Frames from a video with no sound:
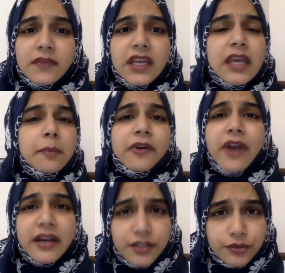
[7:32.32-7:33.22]
Keep a
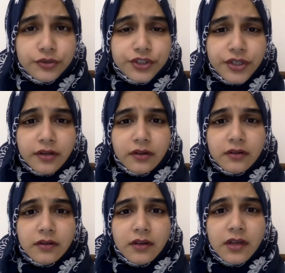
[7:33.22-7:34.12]
gratitude
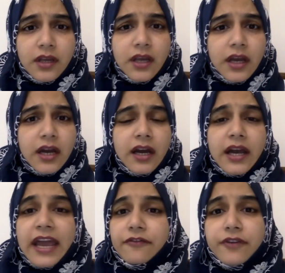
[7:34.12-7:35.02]
journal.
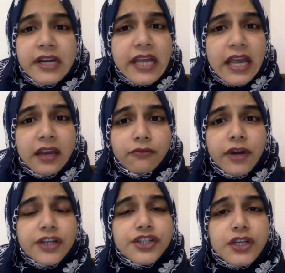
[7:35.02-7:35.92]
Every day,
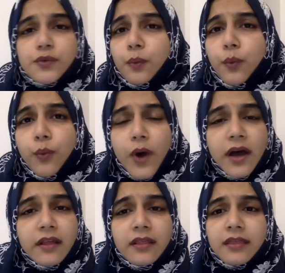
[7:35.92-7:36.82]
write just
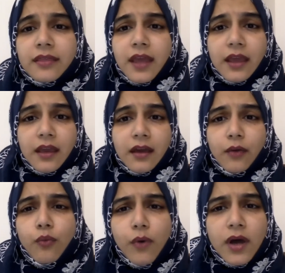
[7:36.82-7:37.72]
one thing,
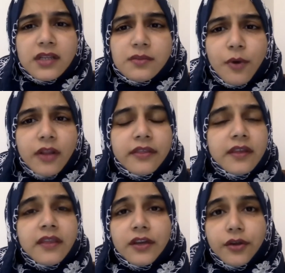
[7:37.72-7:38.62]
one small
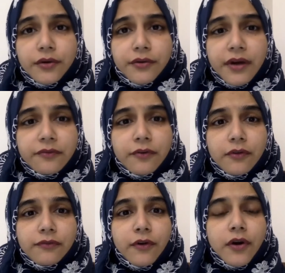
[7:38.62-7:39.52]
thing that you're
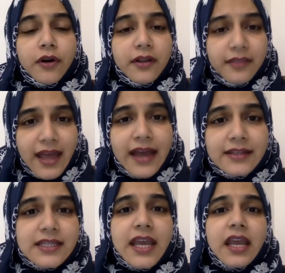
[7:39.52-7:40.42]
grateful for
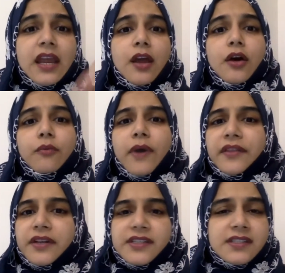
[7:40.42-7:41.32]
that day,
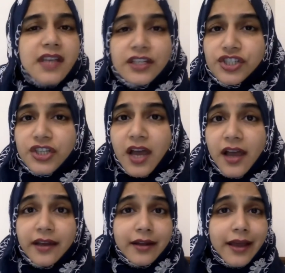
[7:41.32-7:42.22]
whether it's
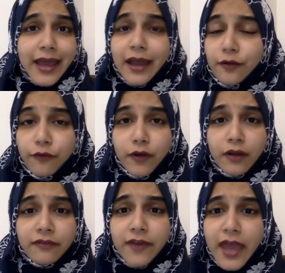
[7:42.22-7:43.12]
sunshine, a head full
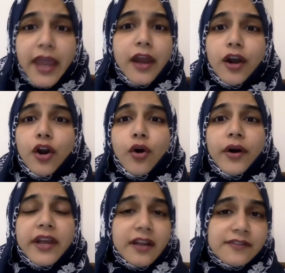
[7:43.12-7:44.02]
of hair,
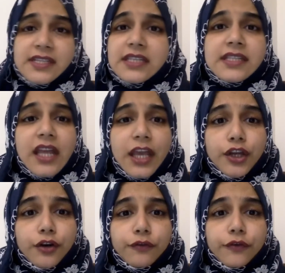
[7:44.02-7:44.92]
or enough seasoning in
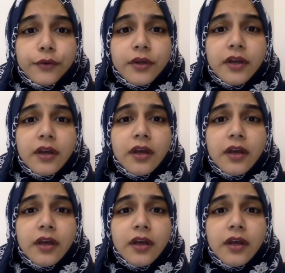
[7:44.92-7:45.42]
your food.